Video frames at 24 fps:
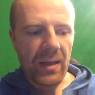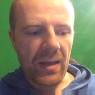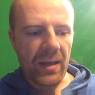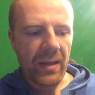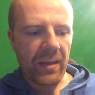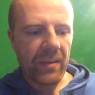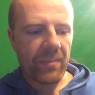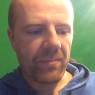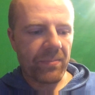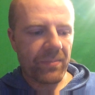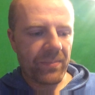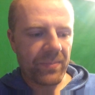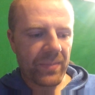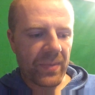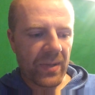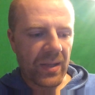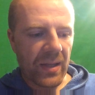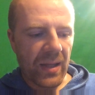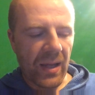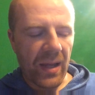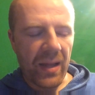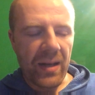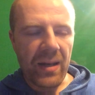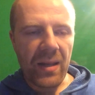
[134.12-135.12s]
I
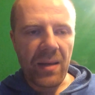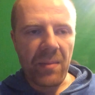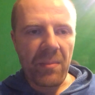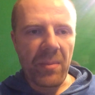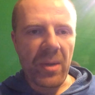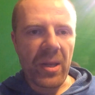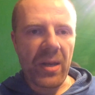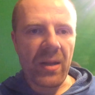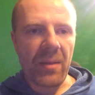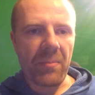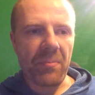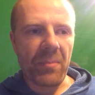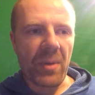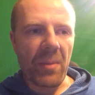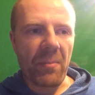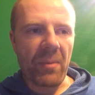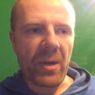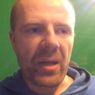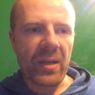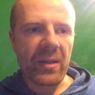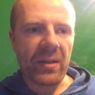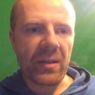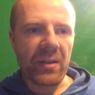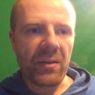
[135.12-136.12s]
kind of made up my
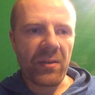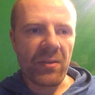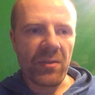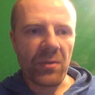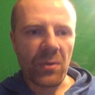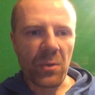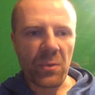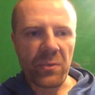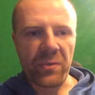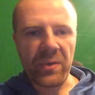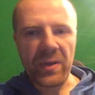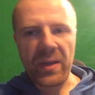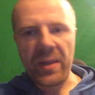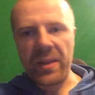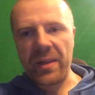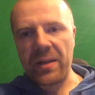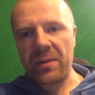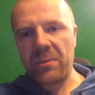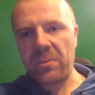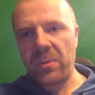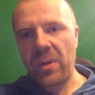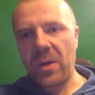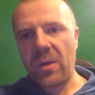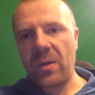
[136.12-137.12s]
mind and so far
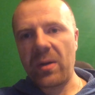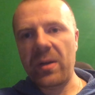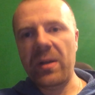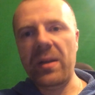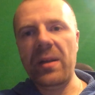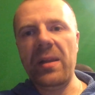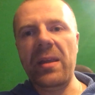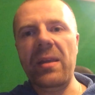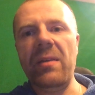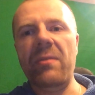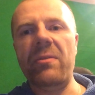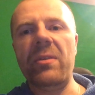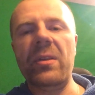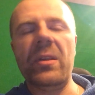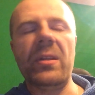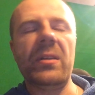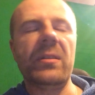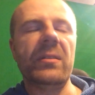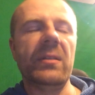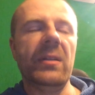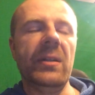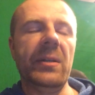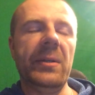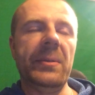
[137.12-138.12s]
that we're gonna leave
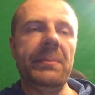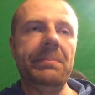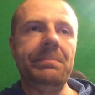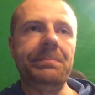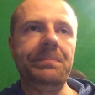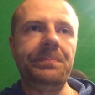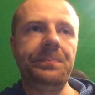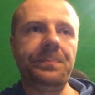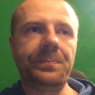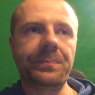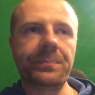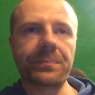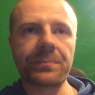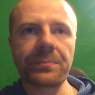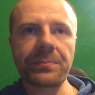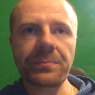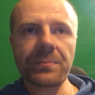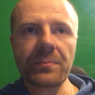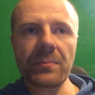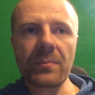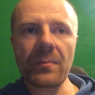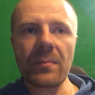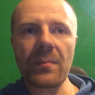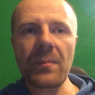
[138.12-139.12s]
it um,
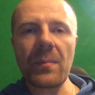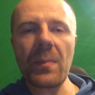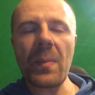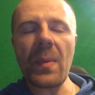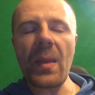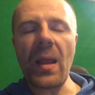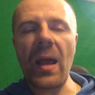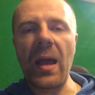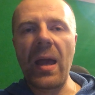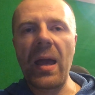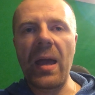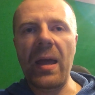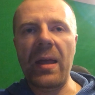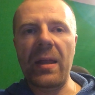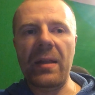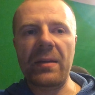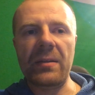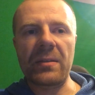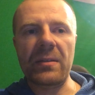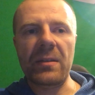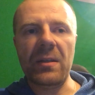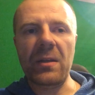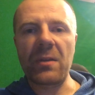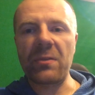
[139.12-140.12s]

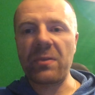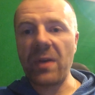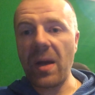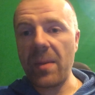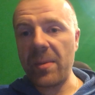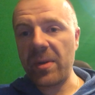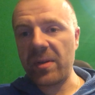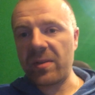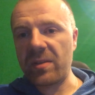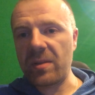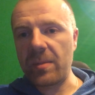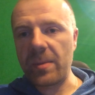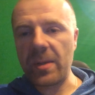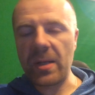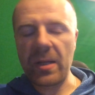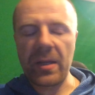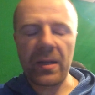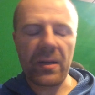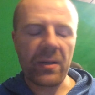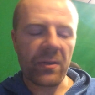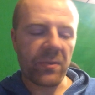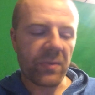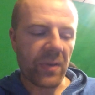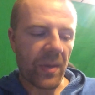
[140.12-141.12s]
at uh, Farming
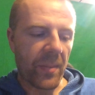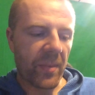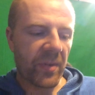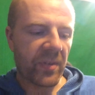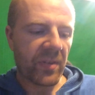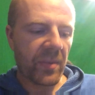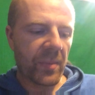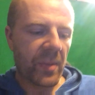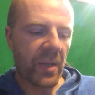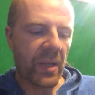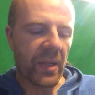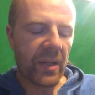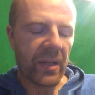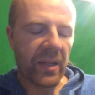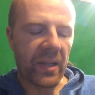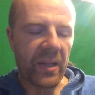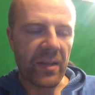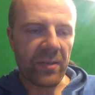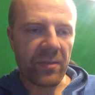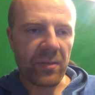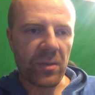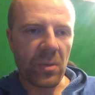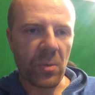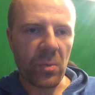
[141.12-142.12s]
Simulator. Farming Simulator
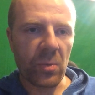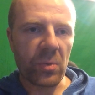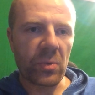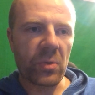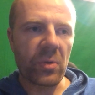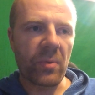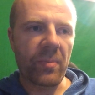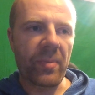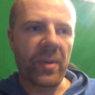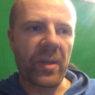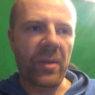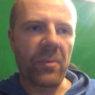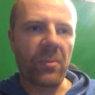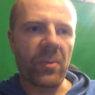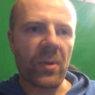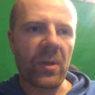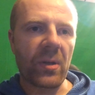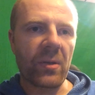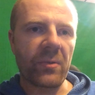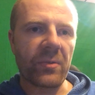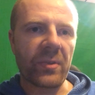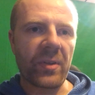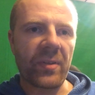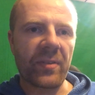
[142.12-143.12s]
is going to be
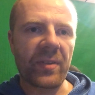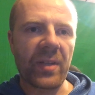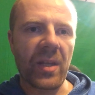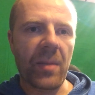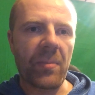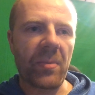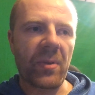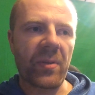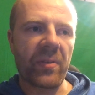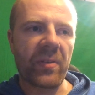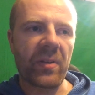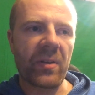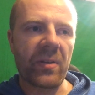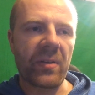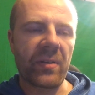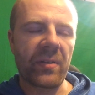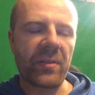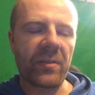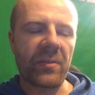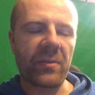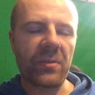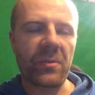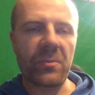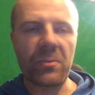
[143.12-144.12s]
one of the staple
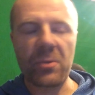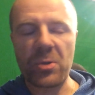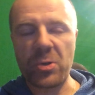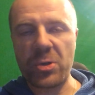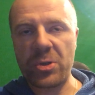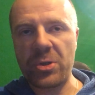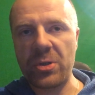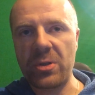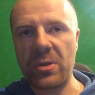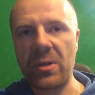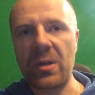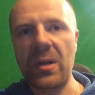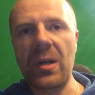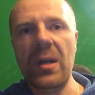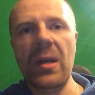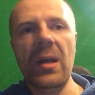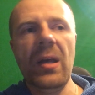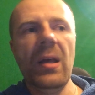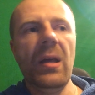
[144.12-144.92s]
series for sure.